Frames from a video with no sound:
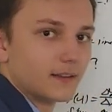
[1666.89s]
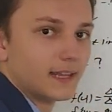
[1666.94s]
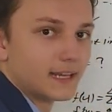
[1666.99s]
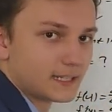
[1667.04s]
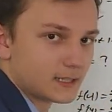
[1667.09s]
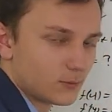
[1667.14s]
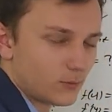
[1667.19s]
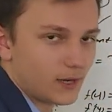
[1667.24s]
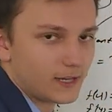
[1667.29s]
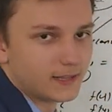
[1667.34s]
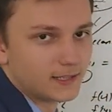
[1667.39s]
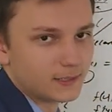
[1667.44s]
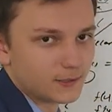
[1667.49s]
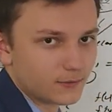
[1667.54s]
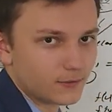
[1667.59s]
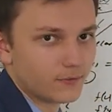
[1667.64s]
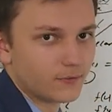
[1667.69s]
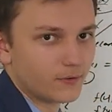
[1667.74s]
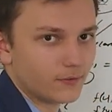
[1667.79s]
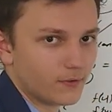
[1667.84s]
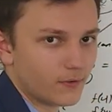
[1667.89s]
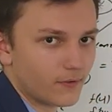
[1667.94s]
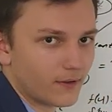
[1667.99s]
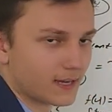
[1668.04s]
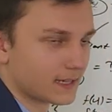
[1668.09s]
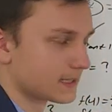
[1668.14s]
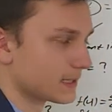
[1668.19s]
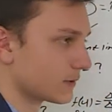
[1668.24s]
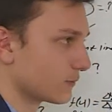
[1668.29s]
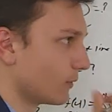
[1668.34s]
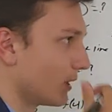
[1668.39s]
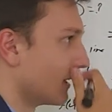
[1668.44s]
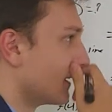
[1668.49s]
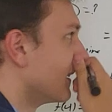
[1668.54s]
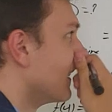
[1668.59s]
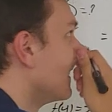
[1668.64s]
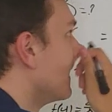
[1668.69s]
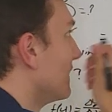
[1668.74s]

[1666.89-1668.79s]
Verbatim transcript: That's why the derivative of x is 1.